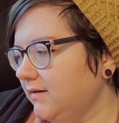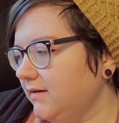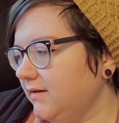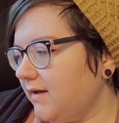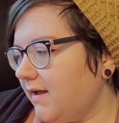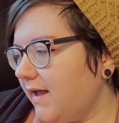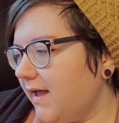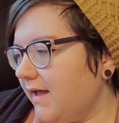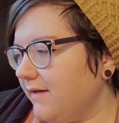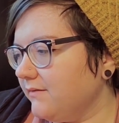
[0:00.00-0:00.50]

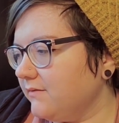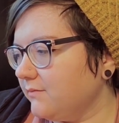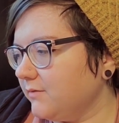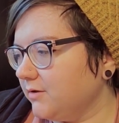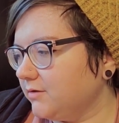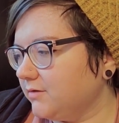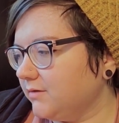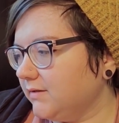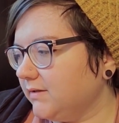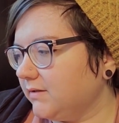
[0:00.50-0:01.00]
I haven't
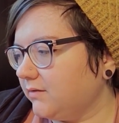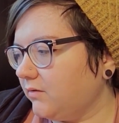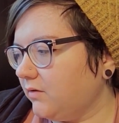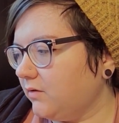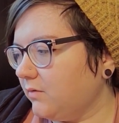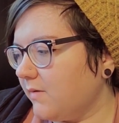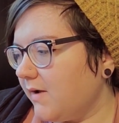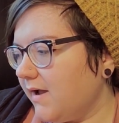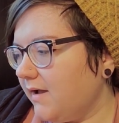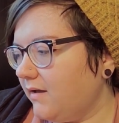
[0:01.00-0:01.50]
worked on this for
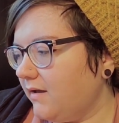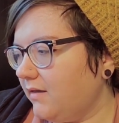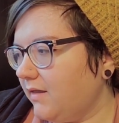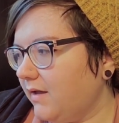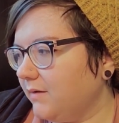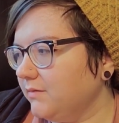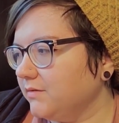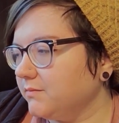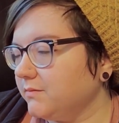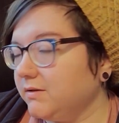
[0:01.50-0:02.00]
a while. I
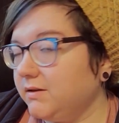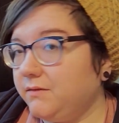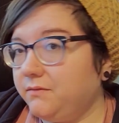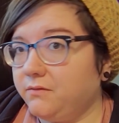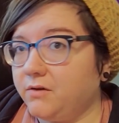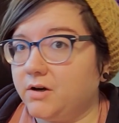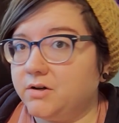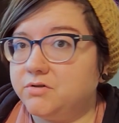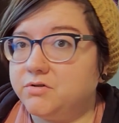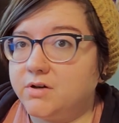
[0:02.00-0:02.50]
was really
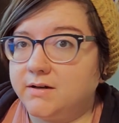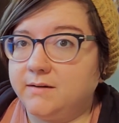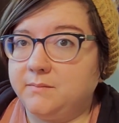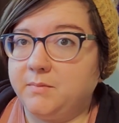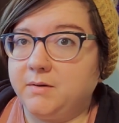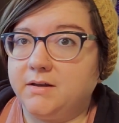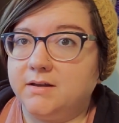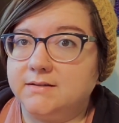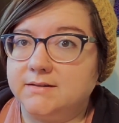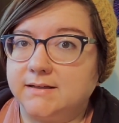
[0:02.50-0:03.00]
frustrated
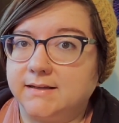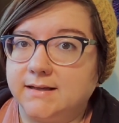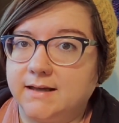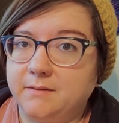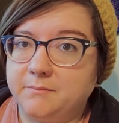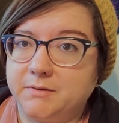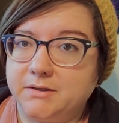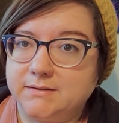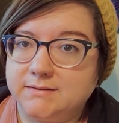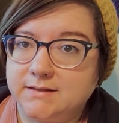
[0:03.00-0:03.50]
because I
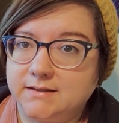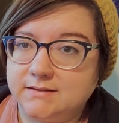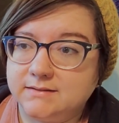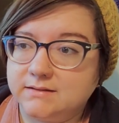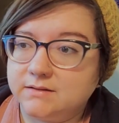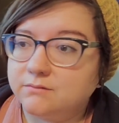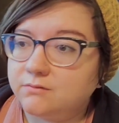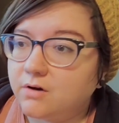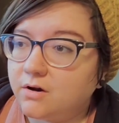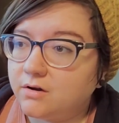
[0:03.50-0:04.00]
got my
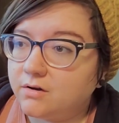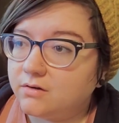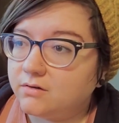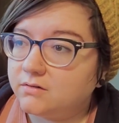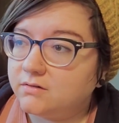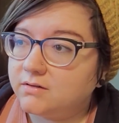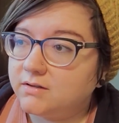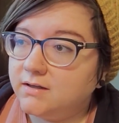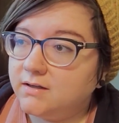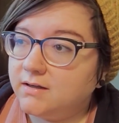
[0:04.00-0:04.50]
sizing
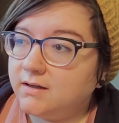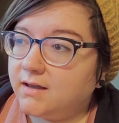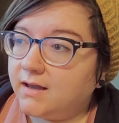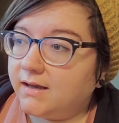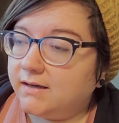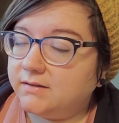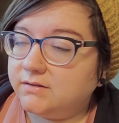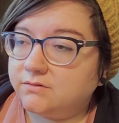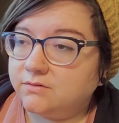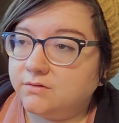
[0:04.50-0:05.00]
wrong.
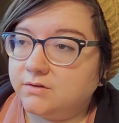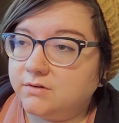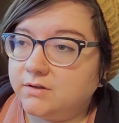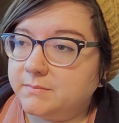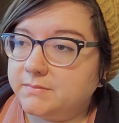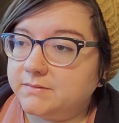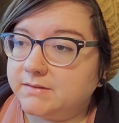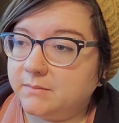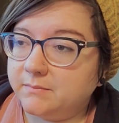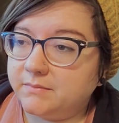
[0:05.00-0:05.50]
I screwed
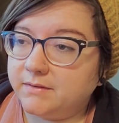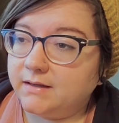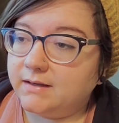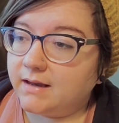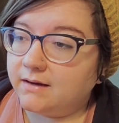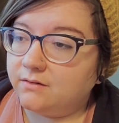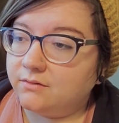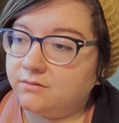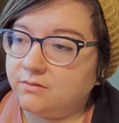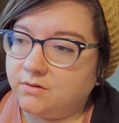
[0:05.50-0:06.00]
up something.
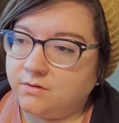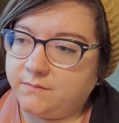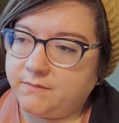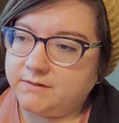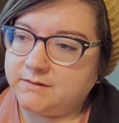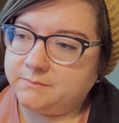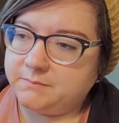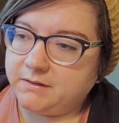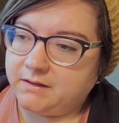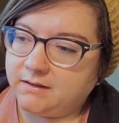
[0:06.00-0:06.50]
I don't know if
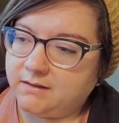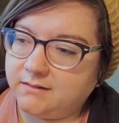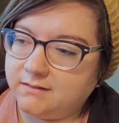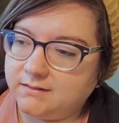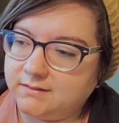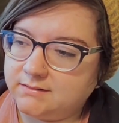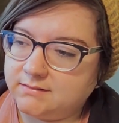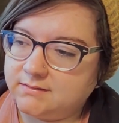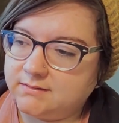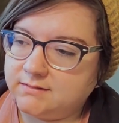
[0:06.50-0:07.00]
it's
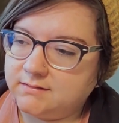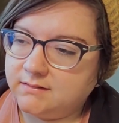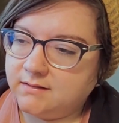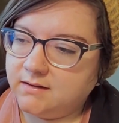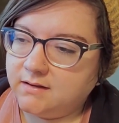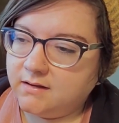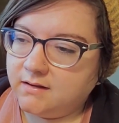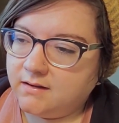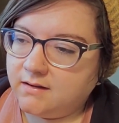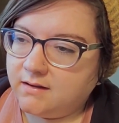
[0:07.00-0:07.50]
because
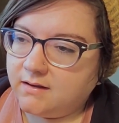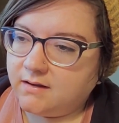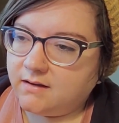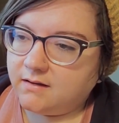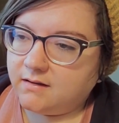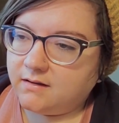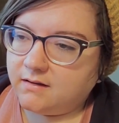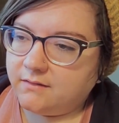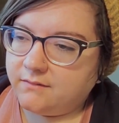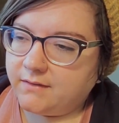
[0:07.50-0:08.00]

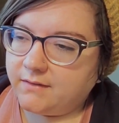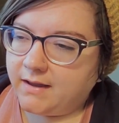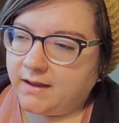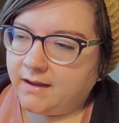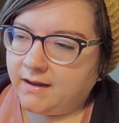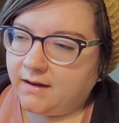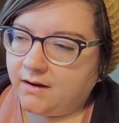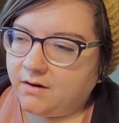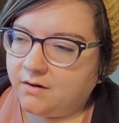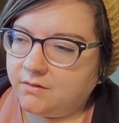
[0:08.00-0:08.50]
of
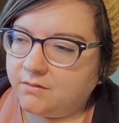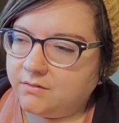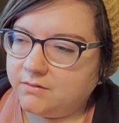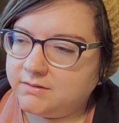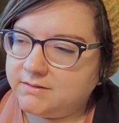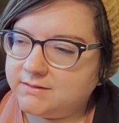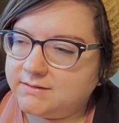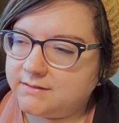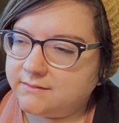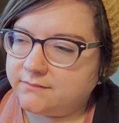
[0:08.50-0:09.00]
how
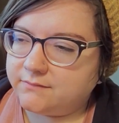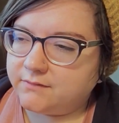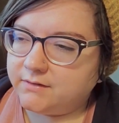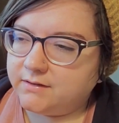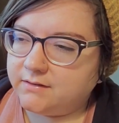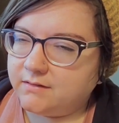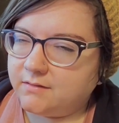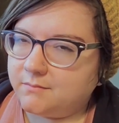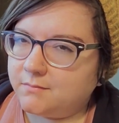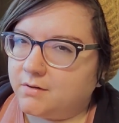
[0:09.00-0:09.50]

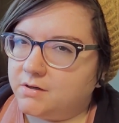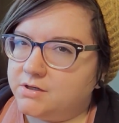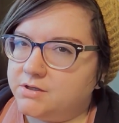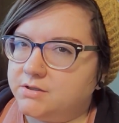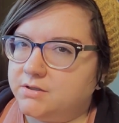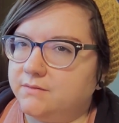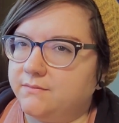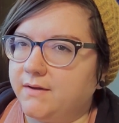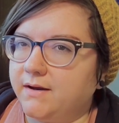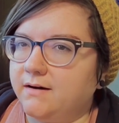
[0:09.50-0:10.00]
different the
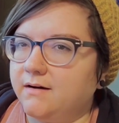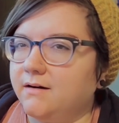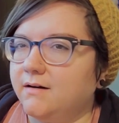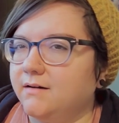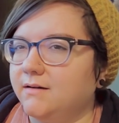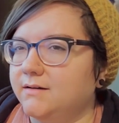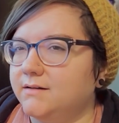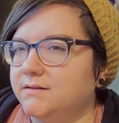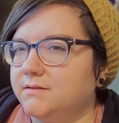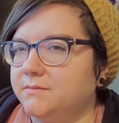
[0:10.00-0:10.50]
margin of
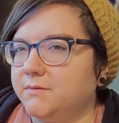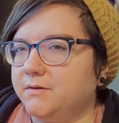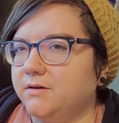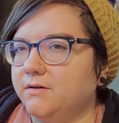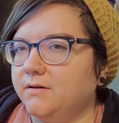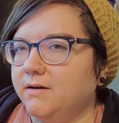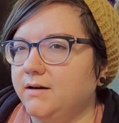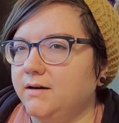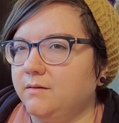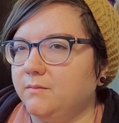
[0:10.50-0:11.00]
error is when you're
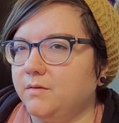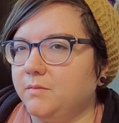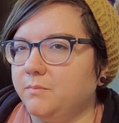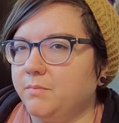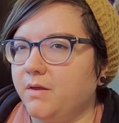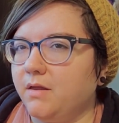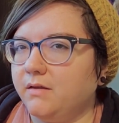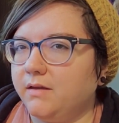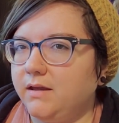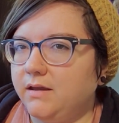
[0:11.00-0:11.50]
knitting with
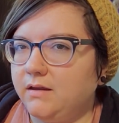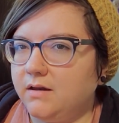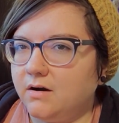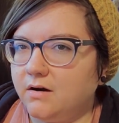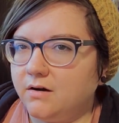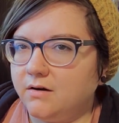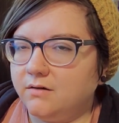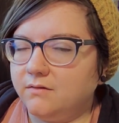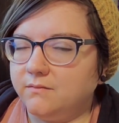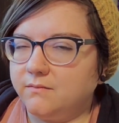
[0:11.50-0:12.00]
bulky
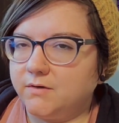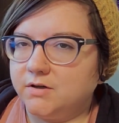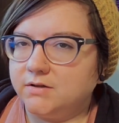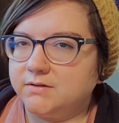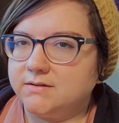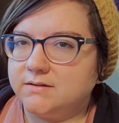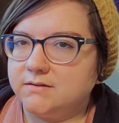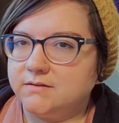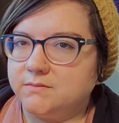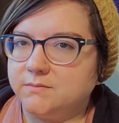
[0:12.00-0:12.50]
yarn
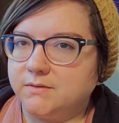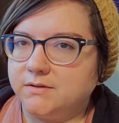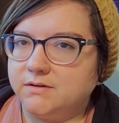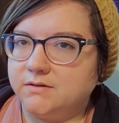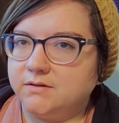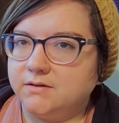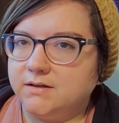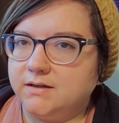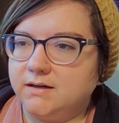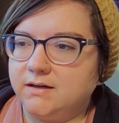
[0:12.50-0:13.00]
versus when
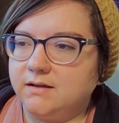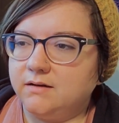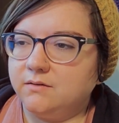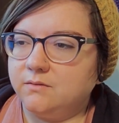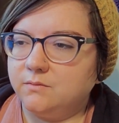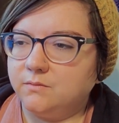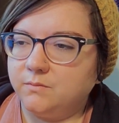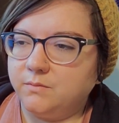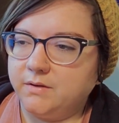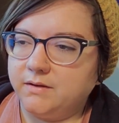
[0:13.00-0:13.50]
you're knitting
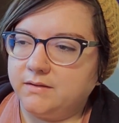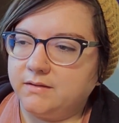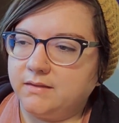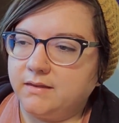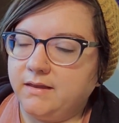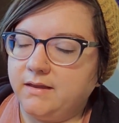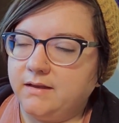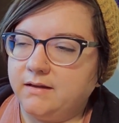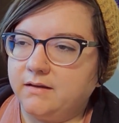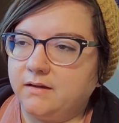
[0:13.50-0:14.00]
with,
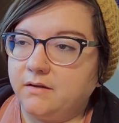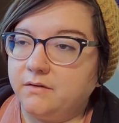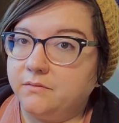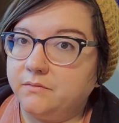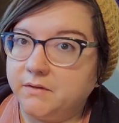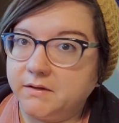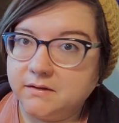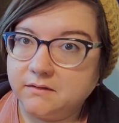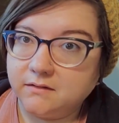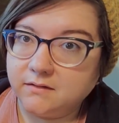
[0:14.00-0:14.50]
like, a
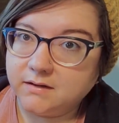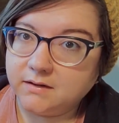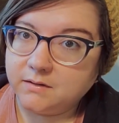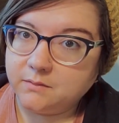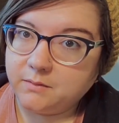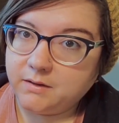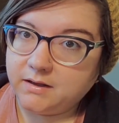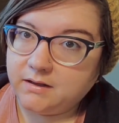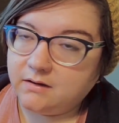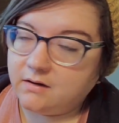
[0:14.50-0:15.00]
fingering
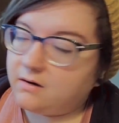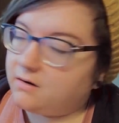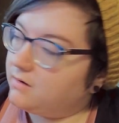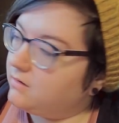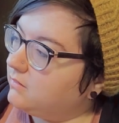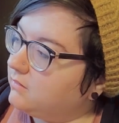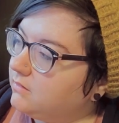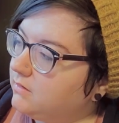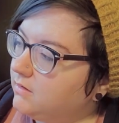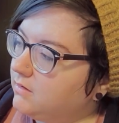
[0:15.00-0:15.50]
weight yarn,